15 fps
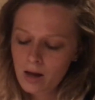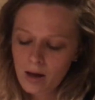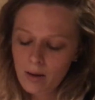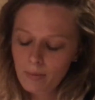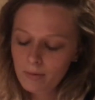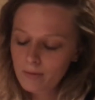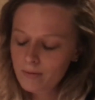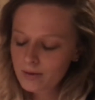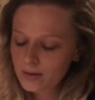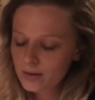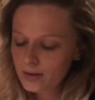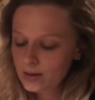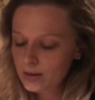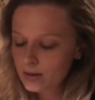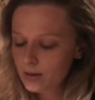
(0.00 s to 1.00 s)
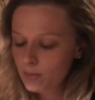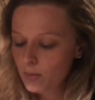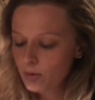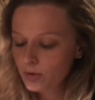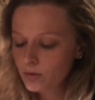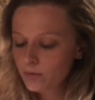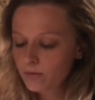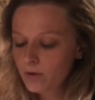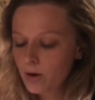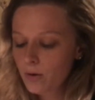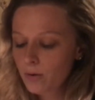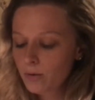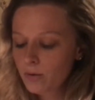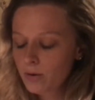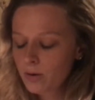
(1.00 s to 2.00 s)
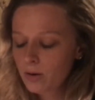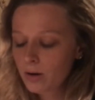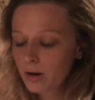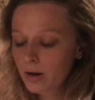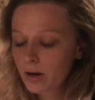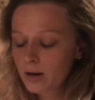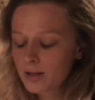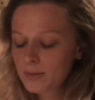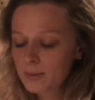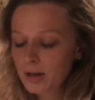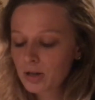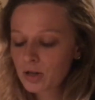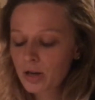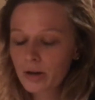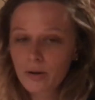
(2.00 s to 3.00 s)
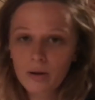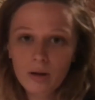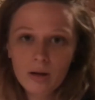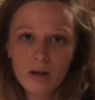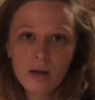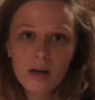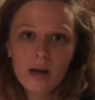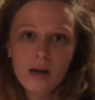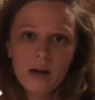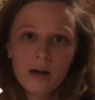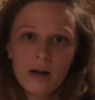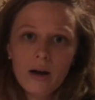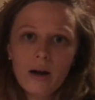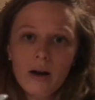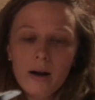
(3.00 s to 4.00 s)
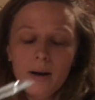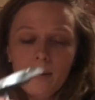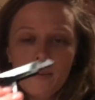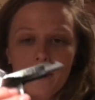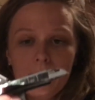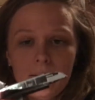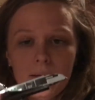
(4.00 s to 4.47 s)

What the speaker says: I believe this is the most flown space shuttle. And